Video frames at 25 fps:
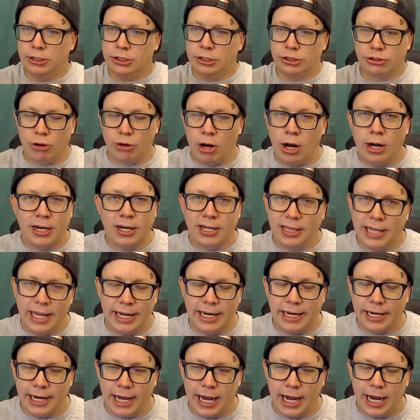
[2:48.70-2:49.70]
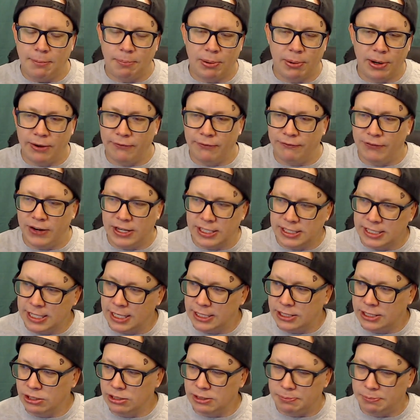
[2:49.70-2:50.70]
drunk late at night, put on face
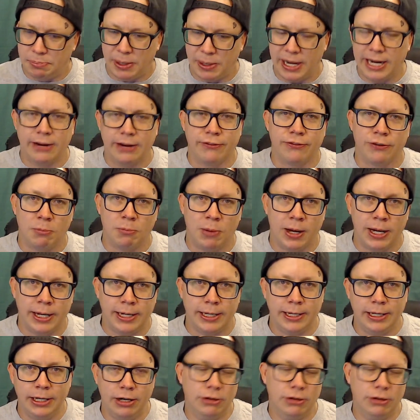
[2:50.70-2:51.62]
tattoos, beg for money.